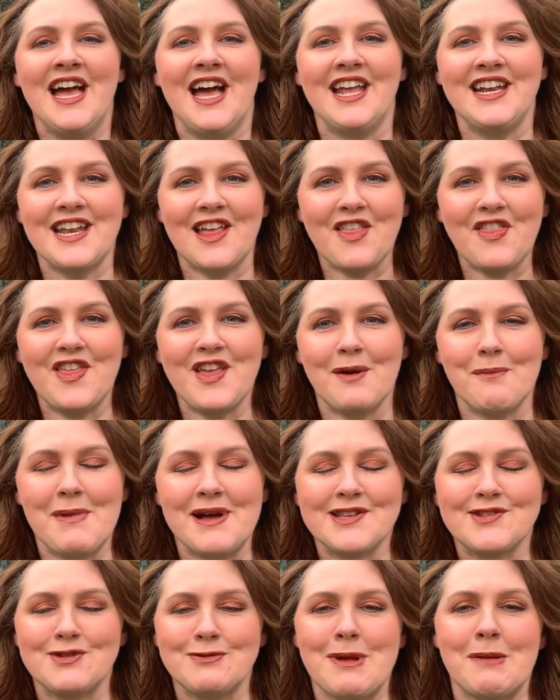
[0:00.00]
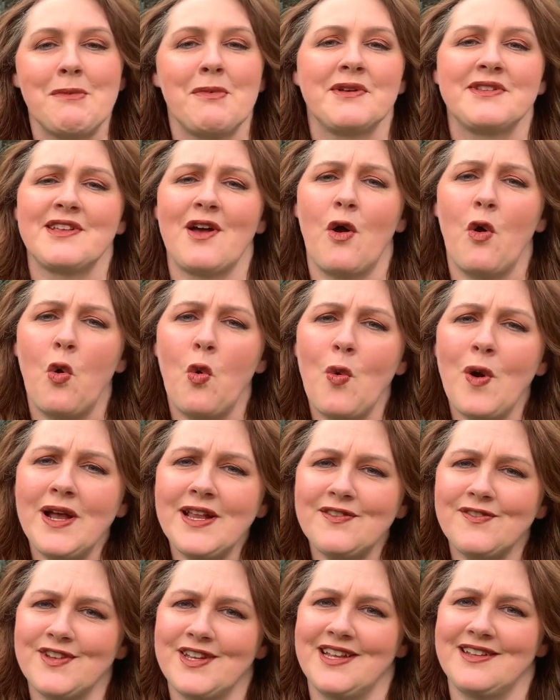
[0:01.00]
another thing I must remember because I
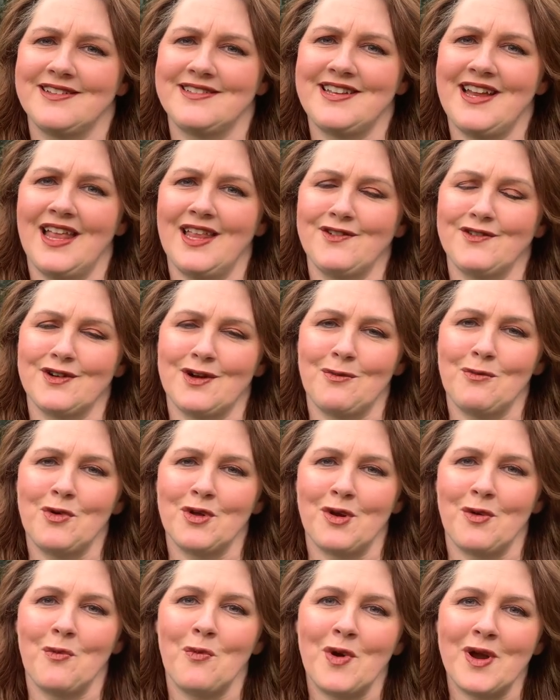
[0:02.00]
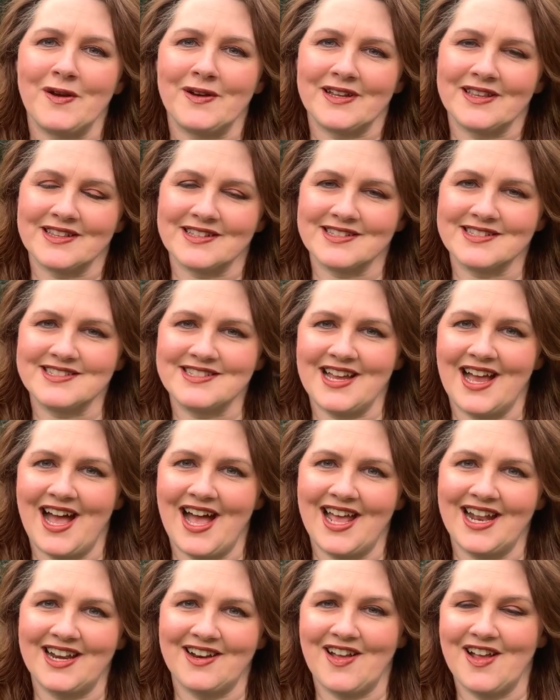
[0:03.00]
always forget to tell everyone what I'm wearing at the
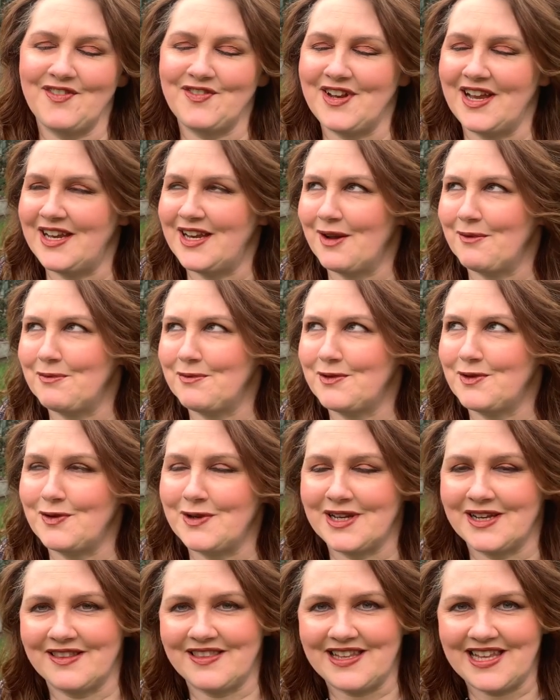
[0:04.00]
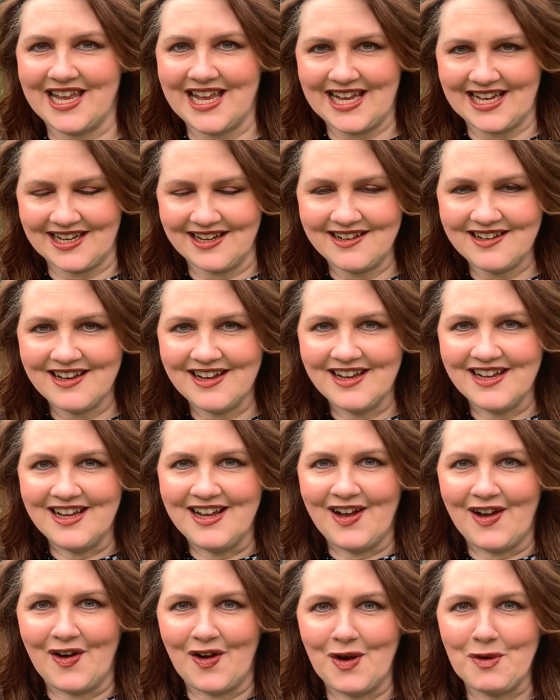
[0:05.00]
start and I have to end up doing it at the end.
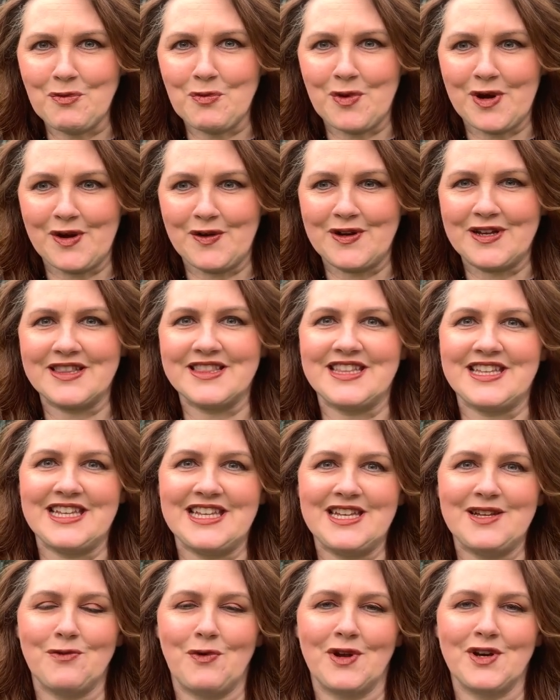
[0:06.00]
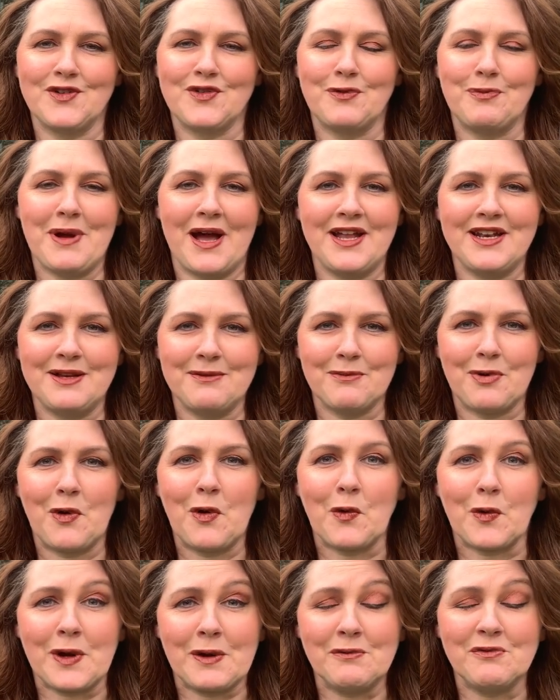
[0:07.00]
I'm wearing the wonderful Pattern
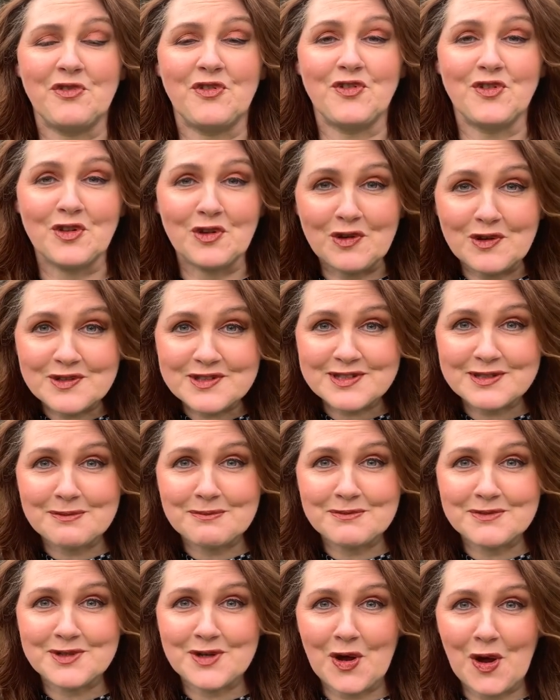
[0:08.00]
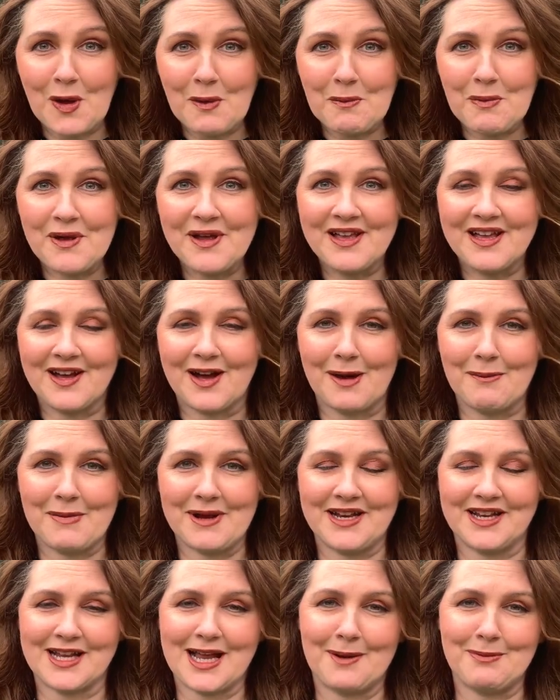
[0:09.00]
Emporium Flawsome top I
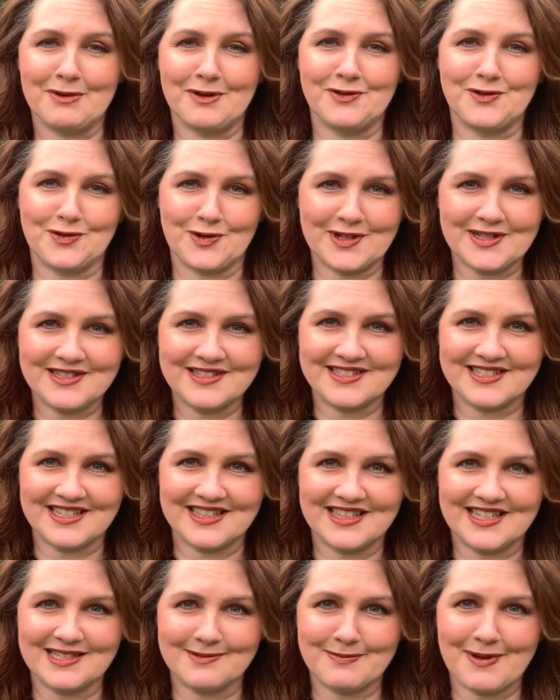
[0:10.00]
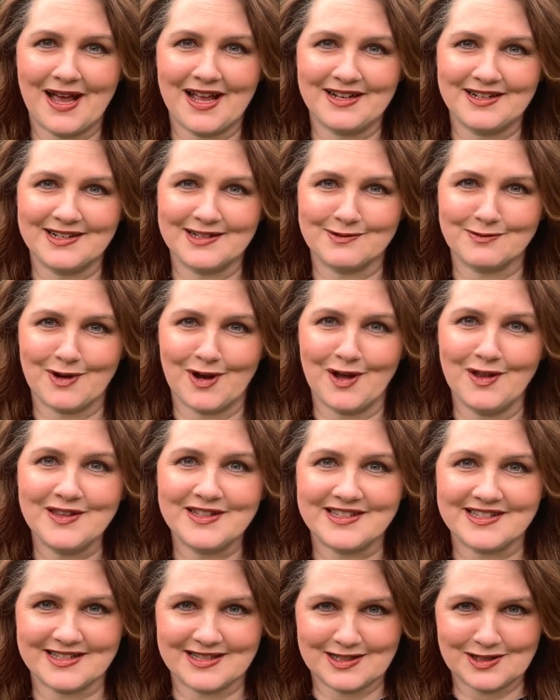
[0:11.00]
made a couple of dresses in this pattern as well.
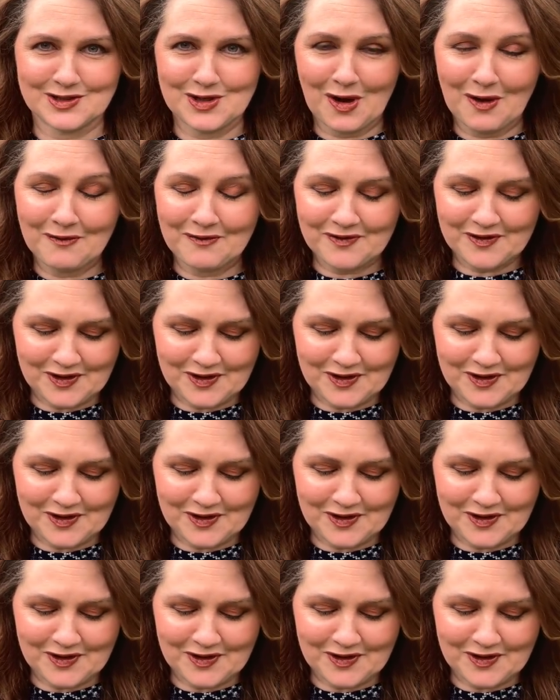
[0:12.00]
This is the top